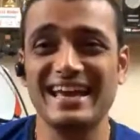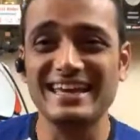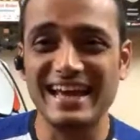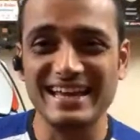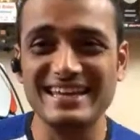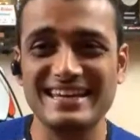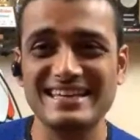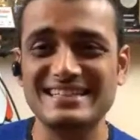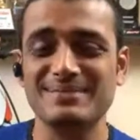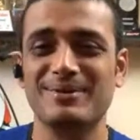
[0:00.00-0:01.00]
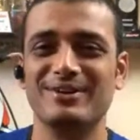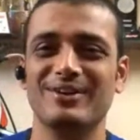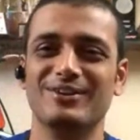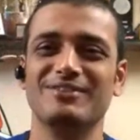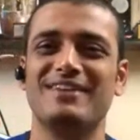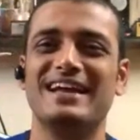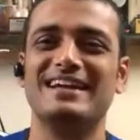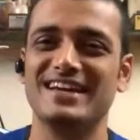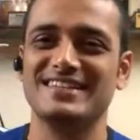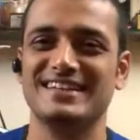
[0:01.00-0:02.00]
yeah, I can I can race him on on the
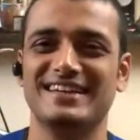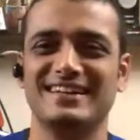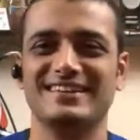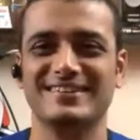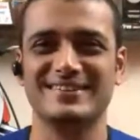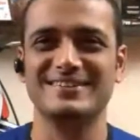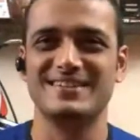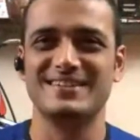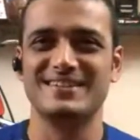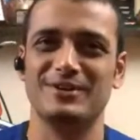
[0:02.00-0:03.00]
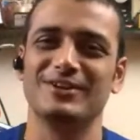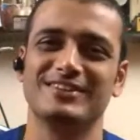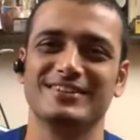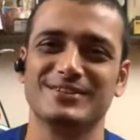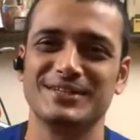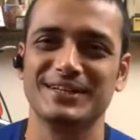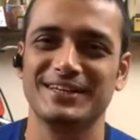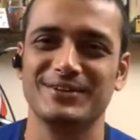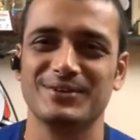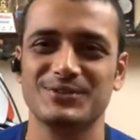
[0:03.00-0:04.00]
flat tracks and the dirt tracks, but not the
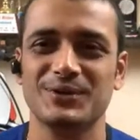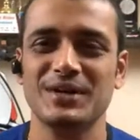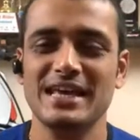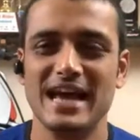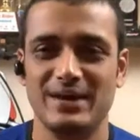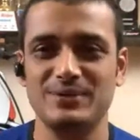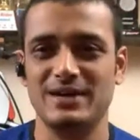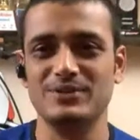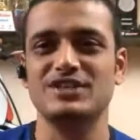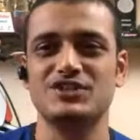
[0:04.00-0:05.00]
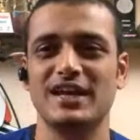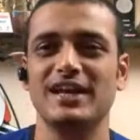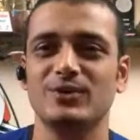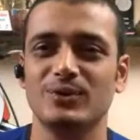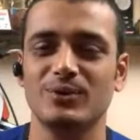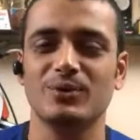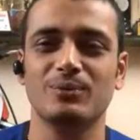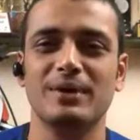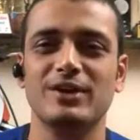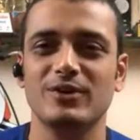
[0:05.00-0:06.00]
circuit. You know, so I was yeah. I was just trying
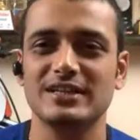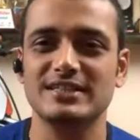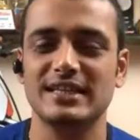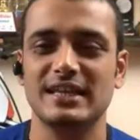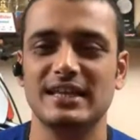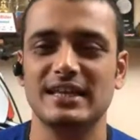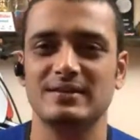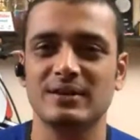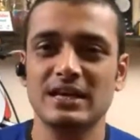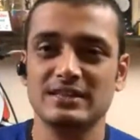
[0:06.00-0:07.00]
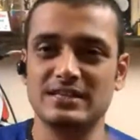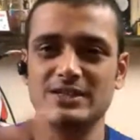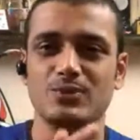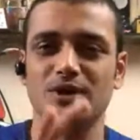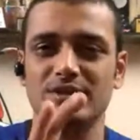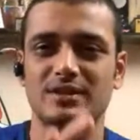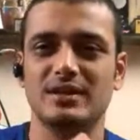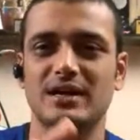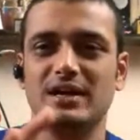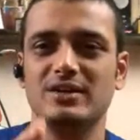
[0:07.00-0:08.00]
to make you understand that uh, this is what
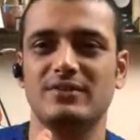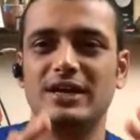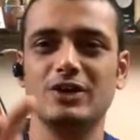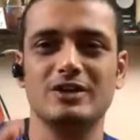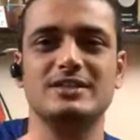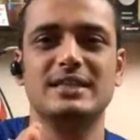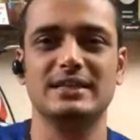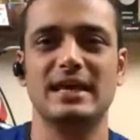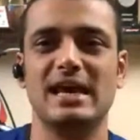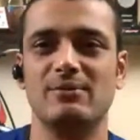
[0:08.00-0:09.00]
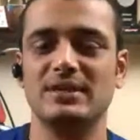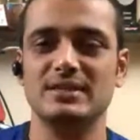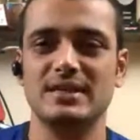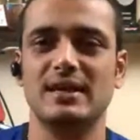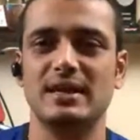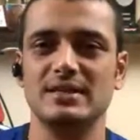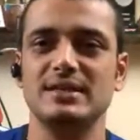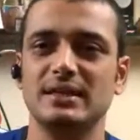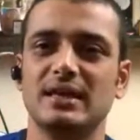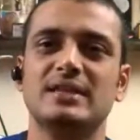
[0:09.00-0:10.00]
the kind of ideology that they have. When they say
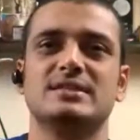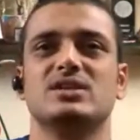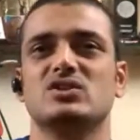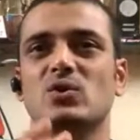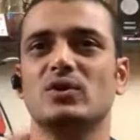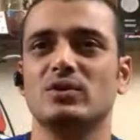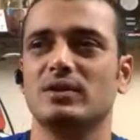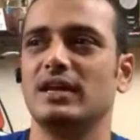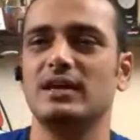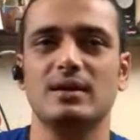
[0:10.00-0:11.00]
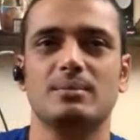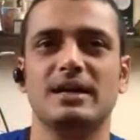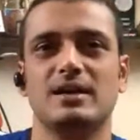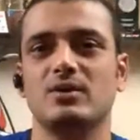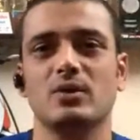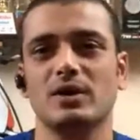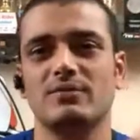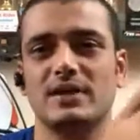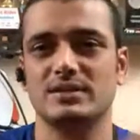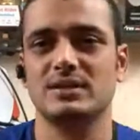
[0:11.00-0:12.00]
racing, it's yeah. just going taking a bike and
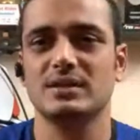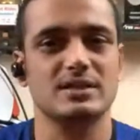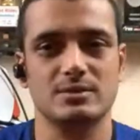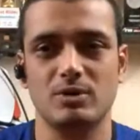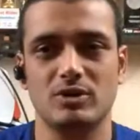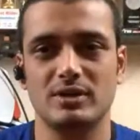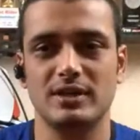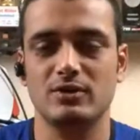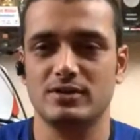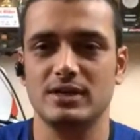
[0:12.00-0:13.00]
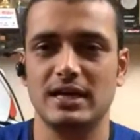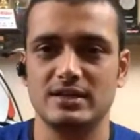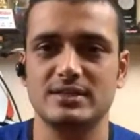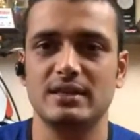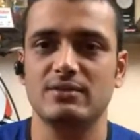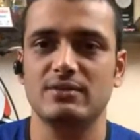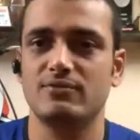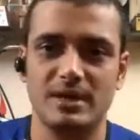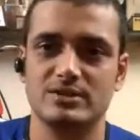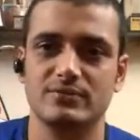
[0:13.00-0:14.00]
going fast. That's about it. They don't really understand the
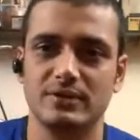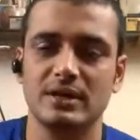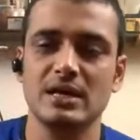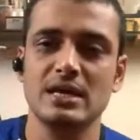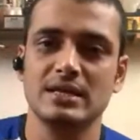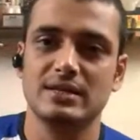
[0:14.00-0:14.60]
formats of it.